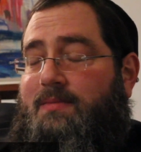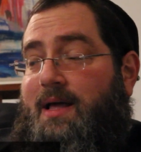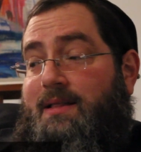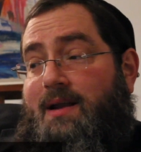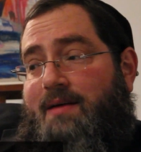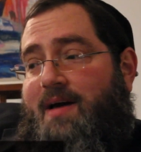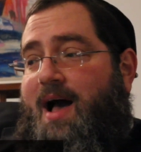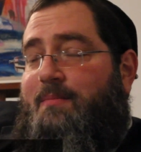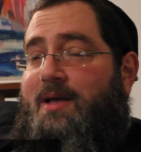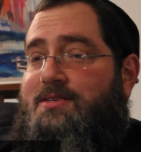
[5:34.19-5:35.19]
I did have a
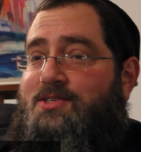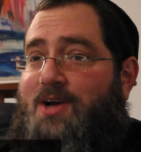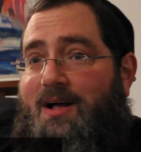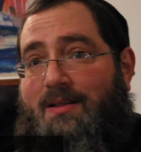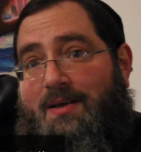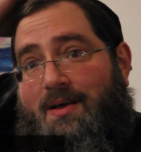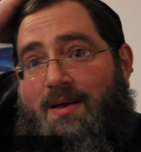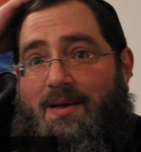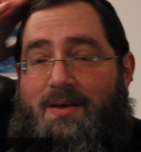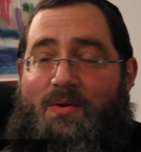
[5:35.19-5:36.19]
hobby as a child
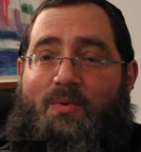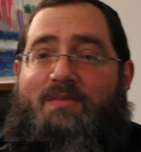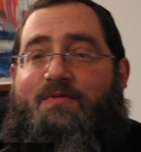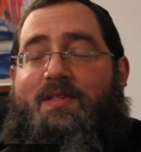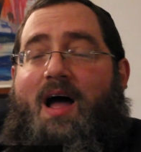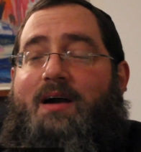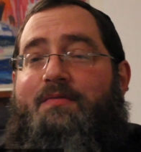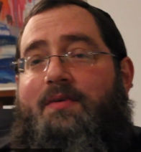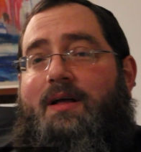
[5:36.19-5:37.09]
with photography.